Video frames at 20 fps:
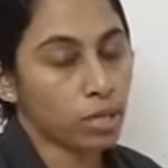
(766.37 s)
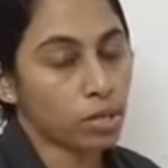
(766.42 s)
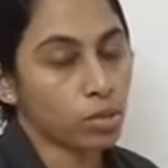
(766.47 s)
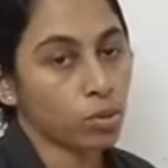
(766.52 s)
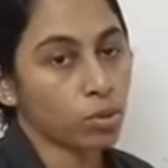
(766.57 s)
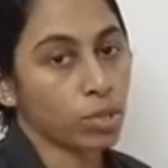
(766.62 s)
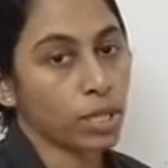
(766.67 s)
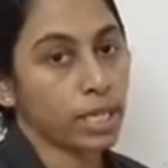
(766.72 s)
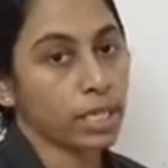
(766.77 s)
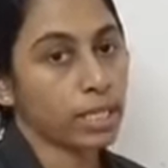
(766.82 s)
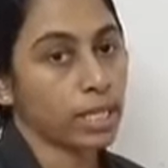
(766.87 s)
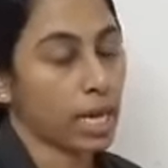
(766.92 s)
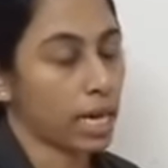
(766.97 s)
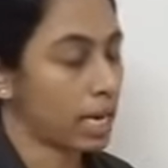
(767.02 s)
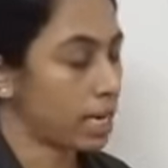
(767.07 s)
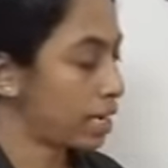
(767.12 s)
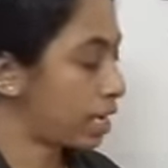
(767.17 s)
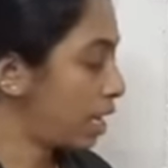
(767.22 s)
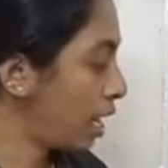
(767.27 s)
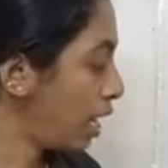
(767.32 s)
to the
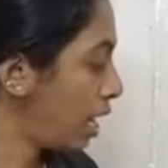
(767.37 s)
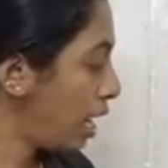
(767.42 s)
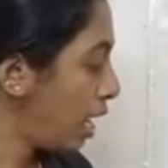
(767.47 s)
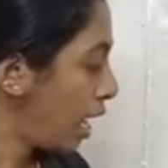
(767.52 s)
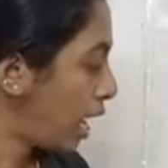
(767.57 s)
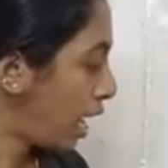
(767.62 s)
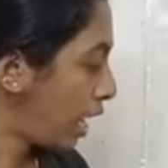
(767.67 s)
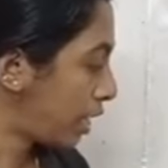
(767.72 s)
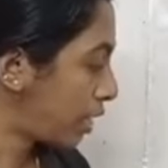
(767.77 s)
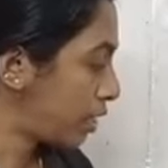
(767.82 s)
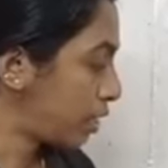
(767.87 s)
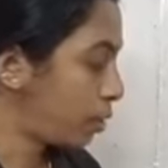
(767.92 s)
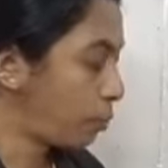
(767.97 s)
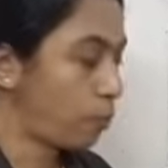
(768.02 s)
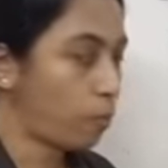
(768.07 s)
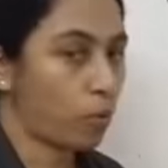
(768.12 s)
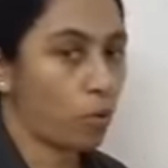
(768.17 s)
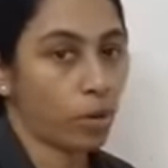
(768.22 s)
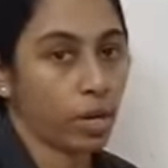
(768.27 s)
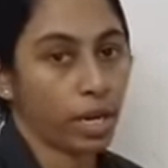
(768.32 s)
circle at
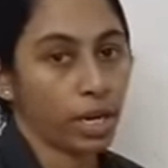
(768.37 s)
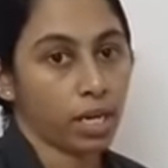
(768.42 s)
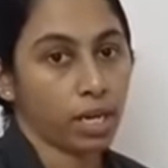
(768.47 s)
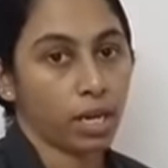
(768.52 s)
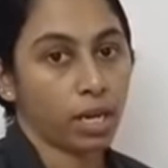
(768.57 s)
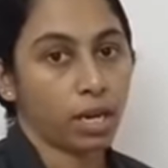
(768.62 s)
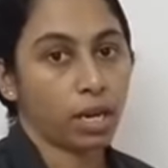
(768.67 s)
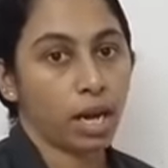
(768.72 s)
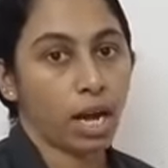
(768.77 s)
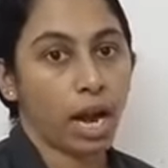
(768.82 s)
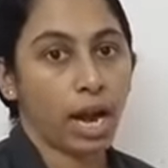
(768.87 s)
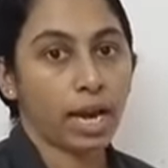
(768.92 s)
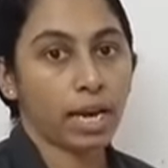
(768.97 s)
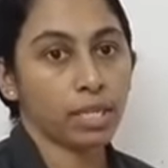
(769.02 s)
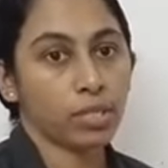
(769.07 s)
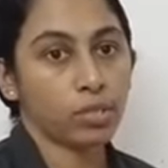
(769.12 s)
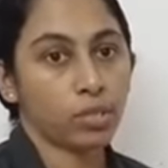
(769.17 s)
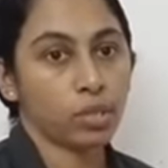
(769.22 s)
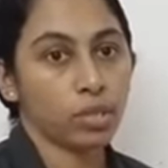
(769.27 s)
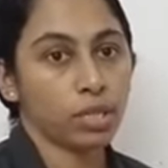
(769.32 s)
the point.
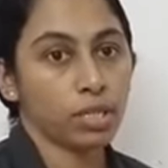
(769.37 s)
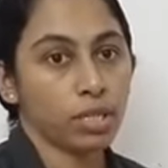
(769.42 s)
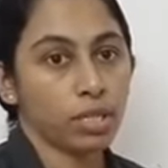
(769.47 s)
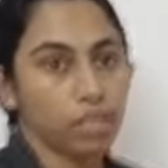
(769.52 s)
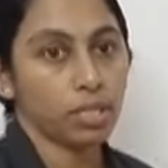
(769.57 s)
Understood?